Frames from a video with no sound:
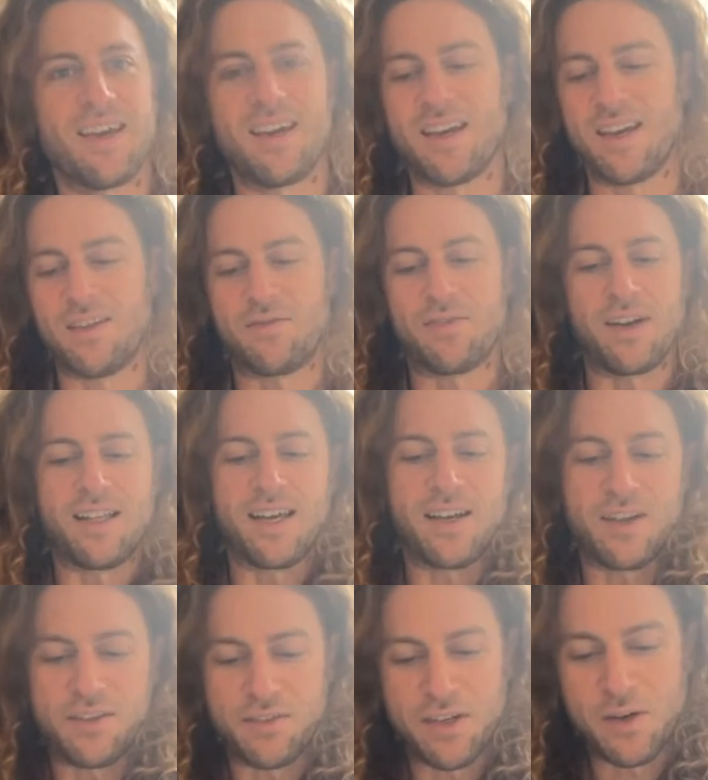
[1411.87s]
And frankly, I don't
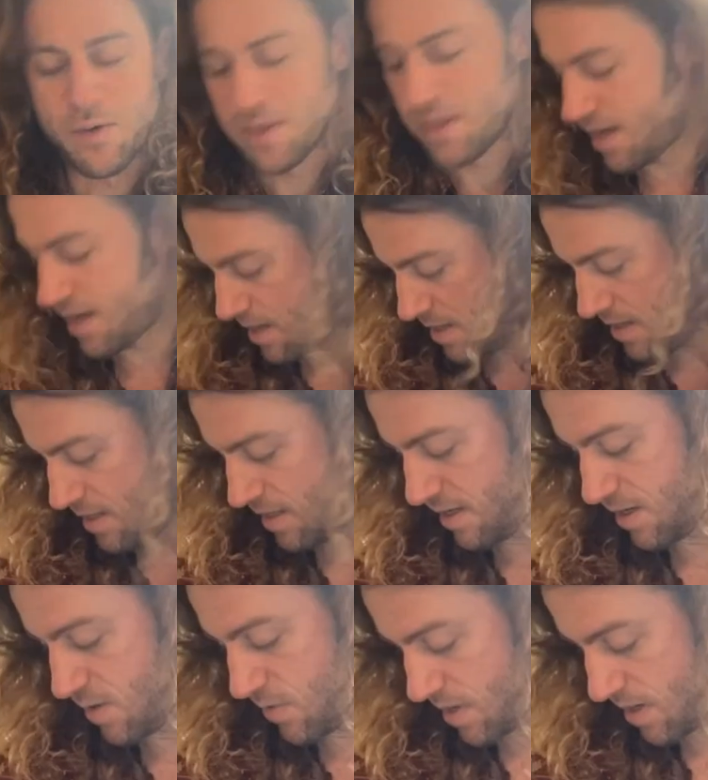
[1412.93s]
even know what
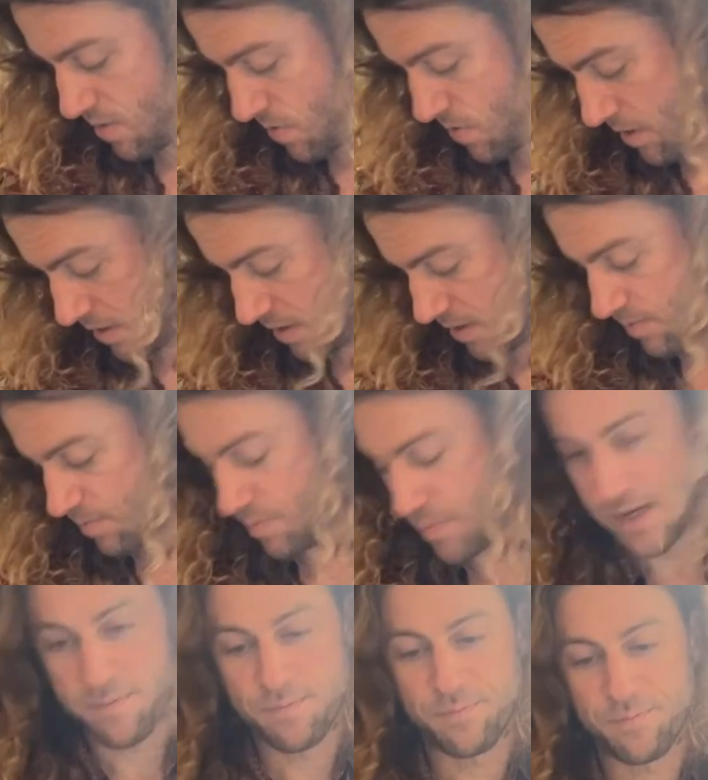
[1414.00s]
that was.
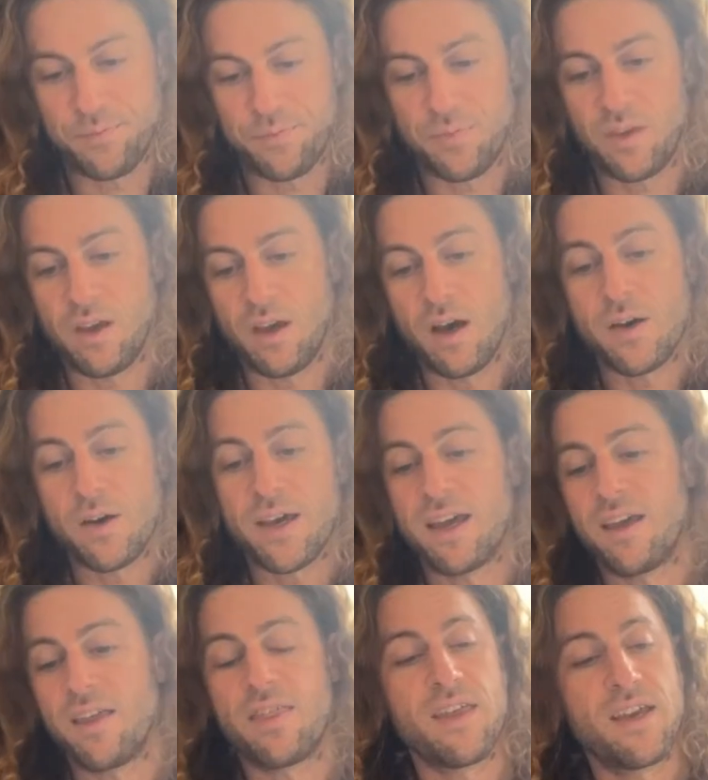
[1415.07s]
But okay,
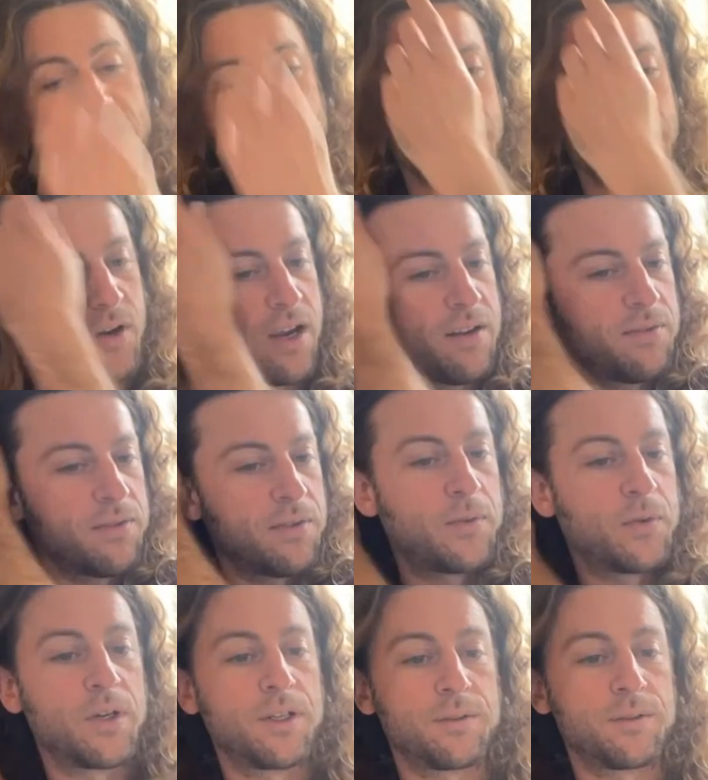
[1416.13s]
things I'm grateful
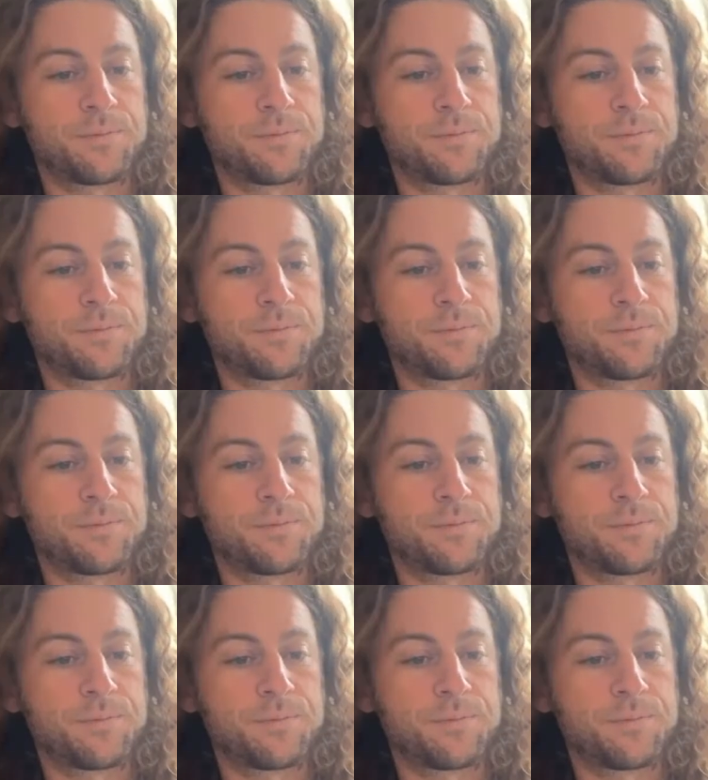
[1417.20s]
for.